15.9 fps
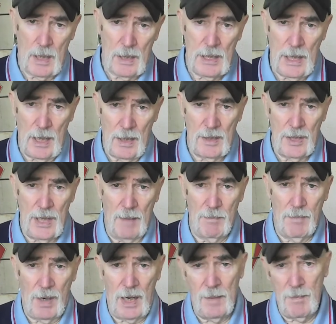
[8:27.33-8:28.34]

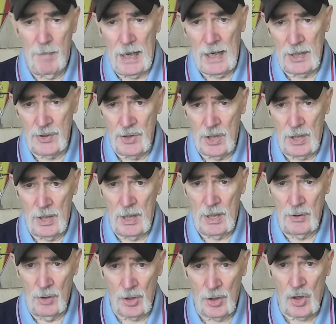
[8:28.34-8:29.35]
Breitenbach has
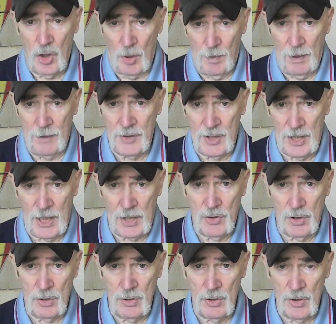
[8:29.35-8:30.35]
another couple of
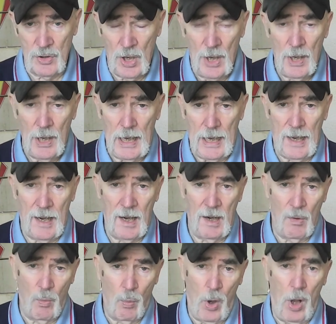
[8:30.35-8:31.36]
sections.
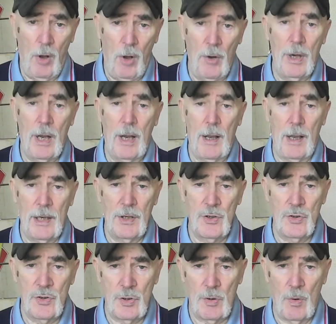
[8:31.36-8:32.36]
One
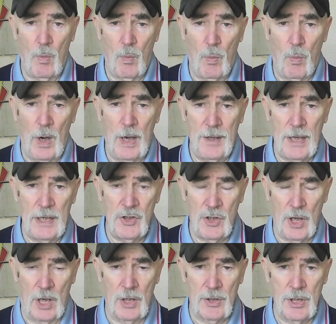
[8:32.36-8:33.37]
is where they
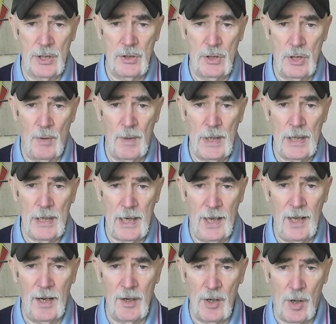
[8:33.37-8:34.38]
started doing
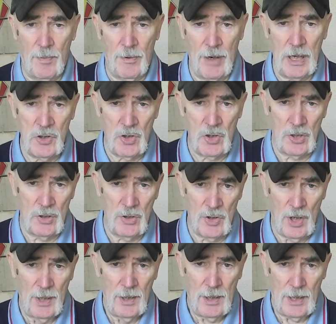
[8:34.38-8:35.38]
early
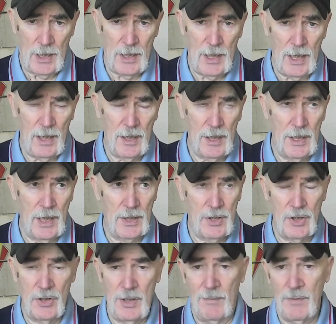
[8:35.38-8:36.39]
operations in early
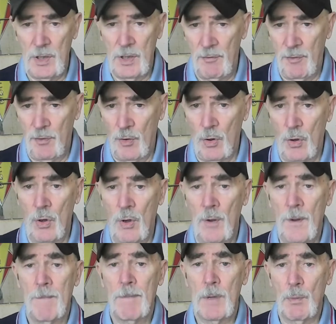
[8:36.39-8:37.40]
1974
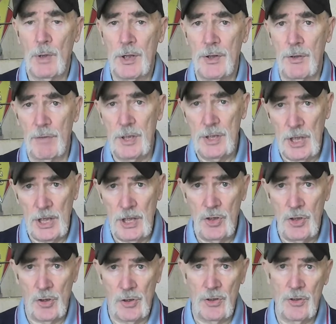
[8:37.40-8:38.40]
with the
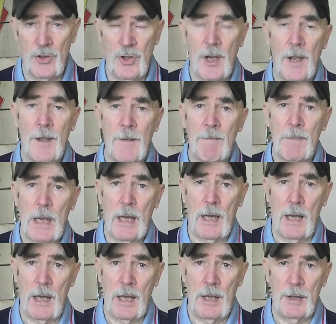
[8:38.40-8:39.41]
Rhodesians.
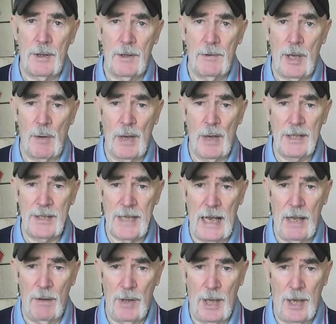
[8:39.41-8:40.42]
They went
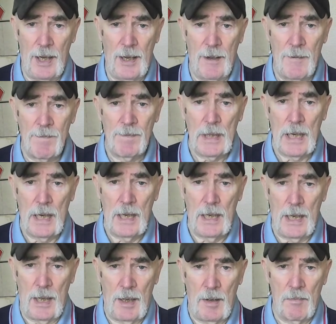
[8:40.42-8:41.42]
down there,
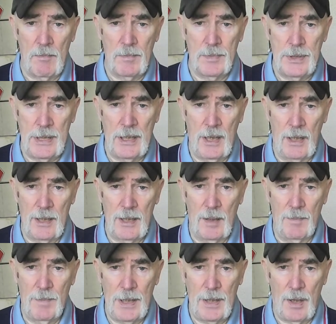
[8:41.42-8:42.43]
did a
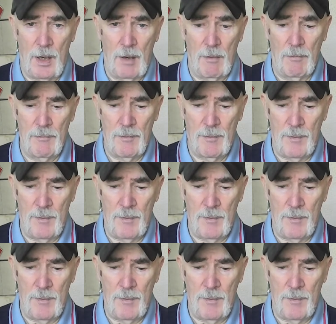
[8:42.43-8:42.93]
little bit of